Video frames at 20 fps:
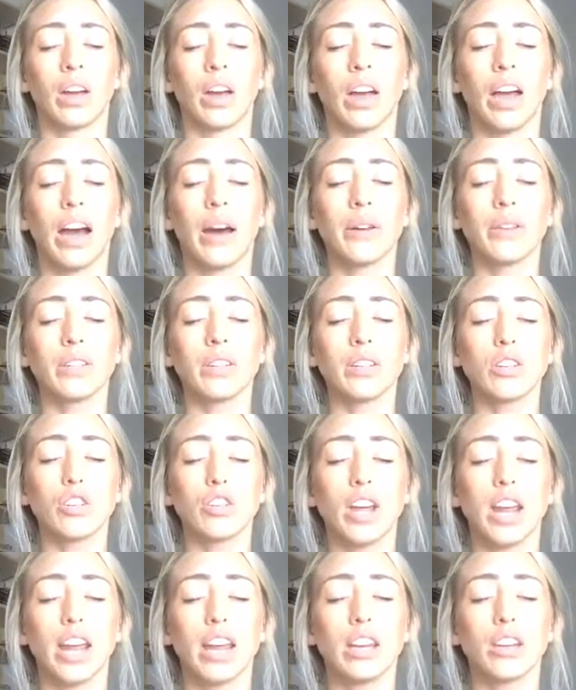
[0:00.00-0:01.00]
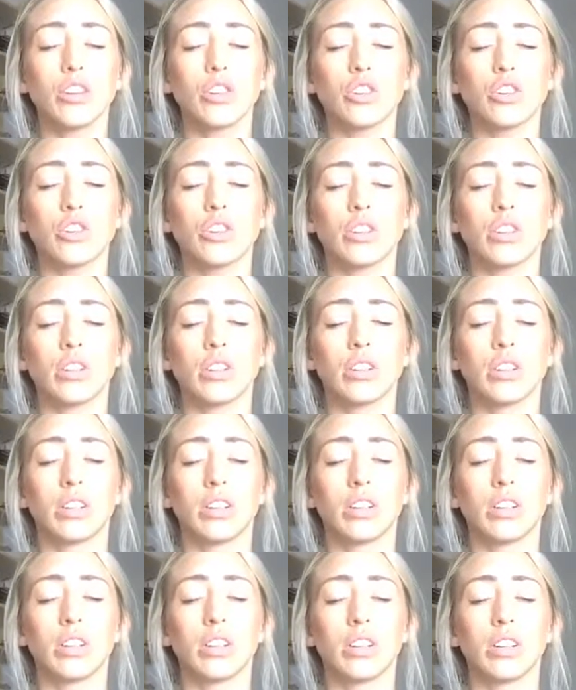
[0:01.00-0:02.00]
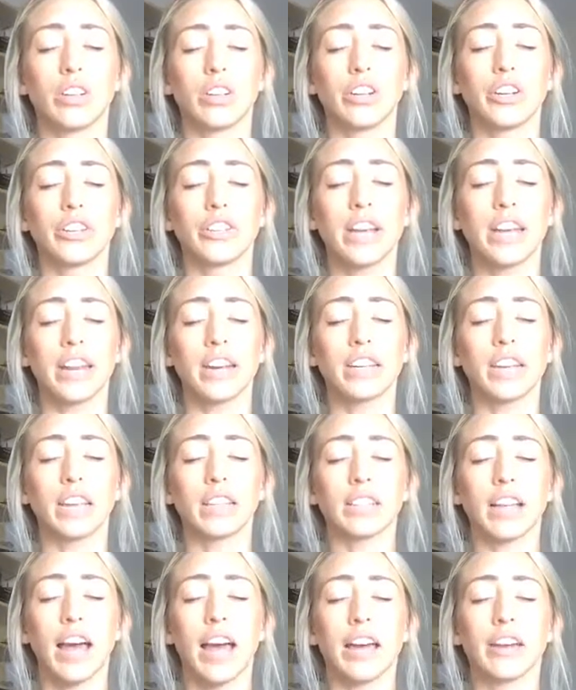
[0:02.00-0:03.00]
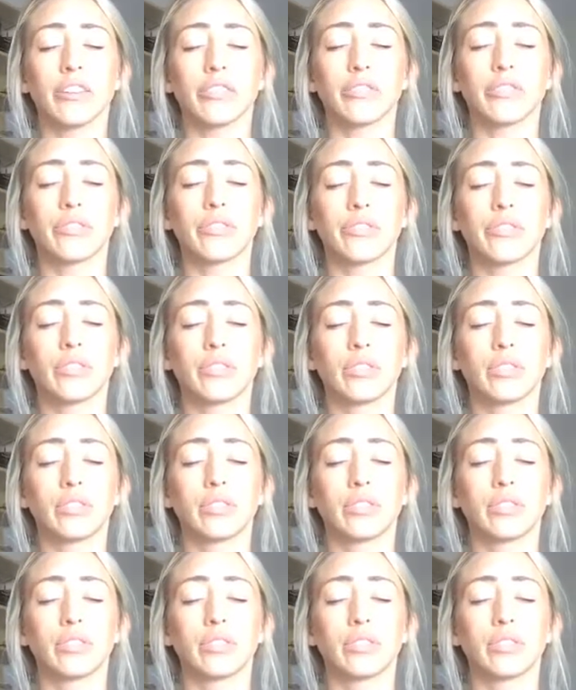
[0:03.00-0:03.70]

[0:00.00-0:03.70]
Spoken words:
how does it change your day-to-day life?